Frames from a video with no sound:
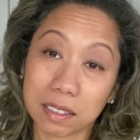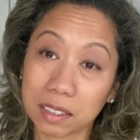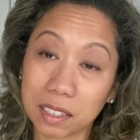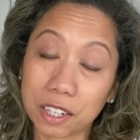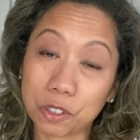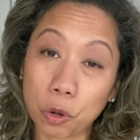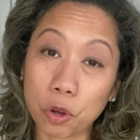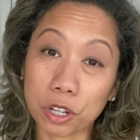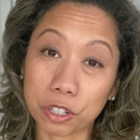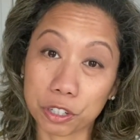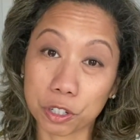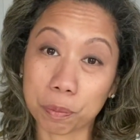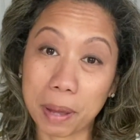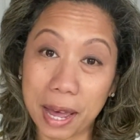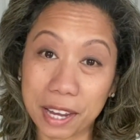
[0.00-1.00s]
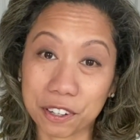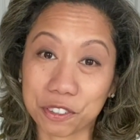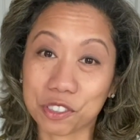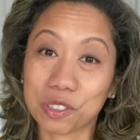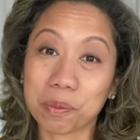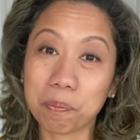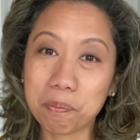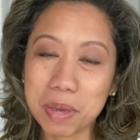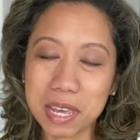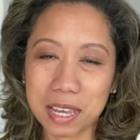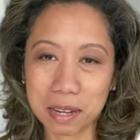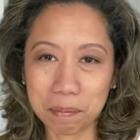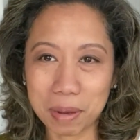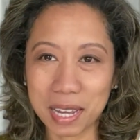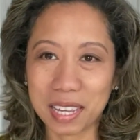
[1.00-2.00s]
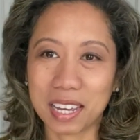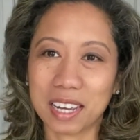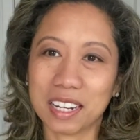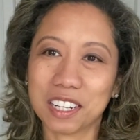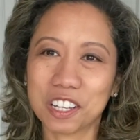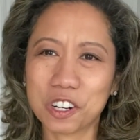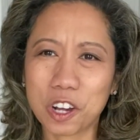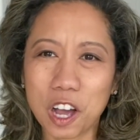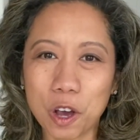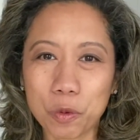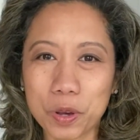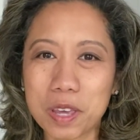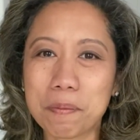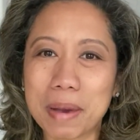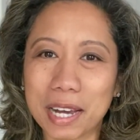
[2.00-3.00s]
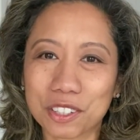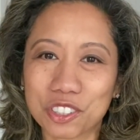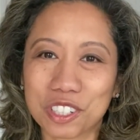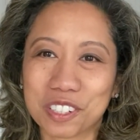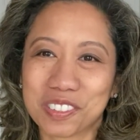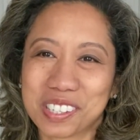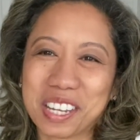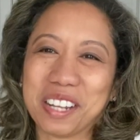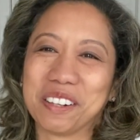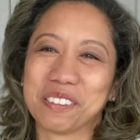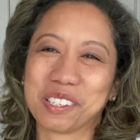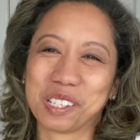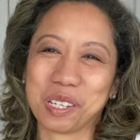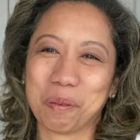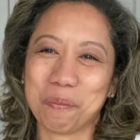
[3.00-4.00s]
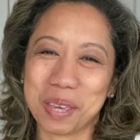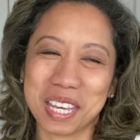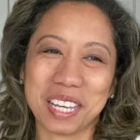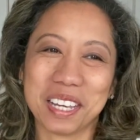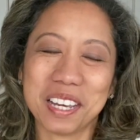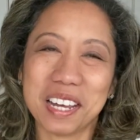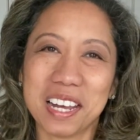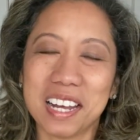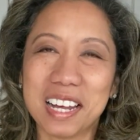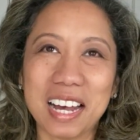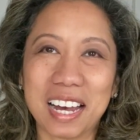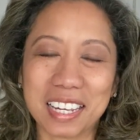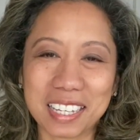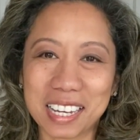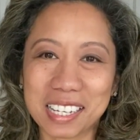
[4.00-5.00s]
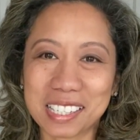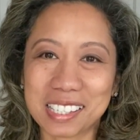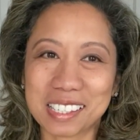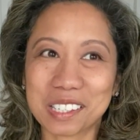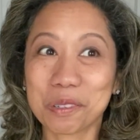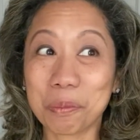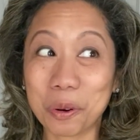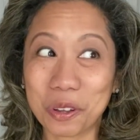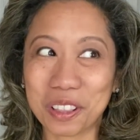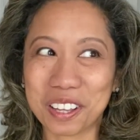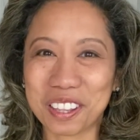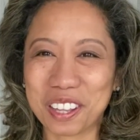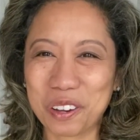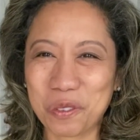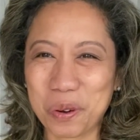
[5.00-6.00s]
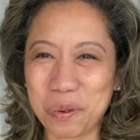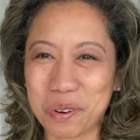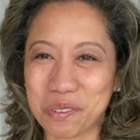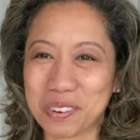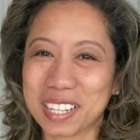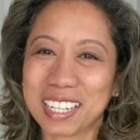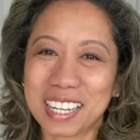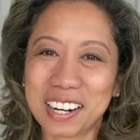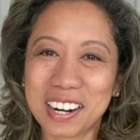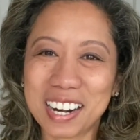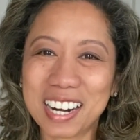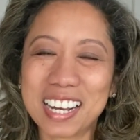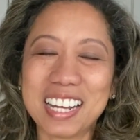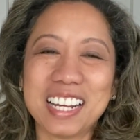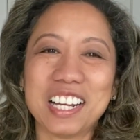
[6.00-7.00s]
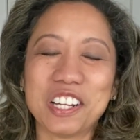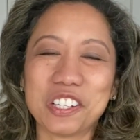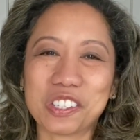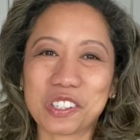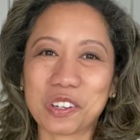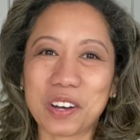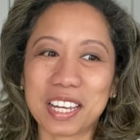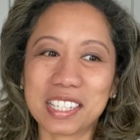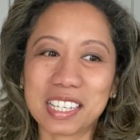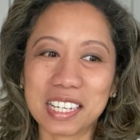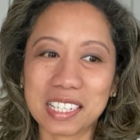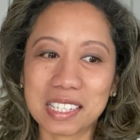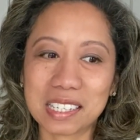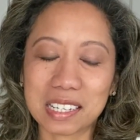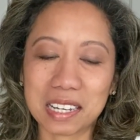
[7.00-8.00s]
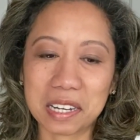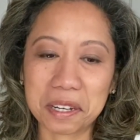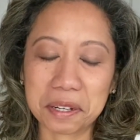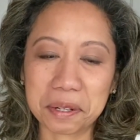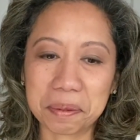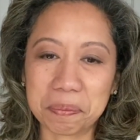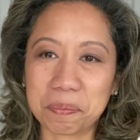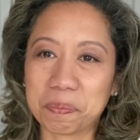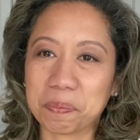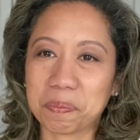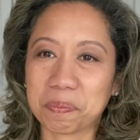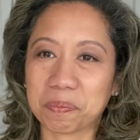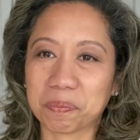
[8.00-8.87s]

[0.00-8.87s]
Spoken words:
not all her patterns, me in my head, you know how we imagine ourselves to be, I guess, smaller than what we really are. So I tend to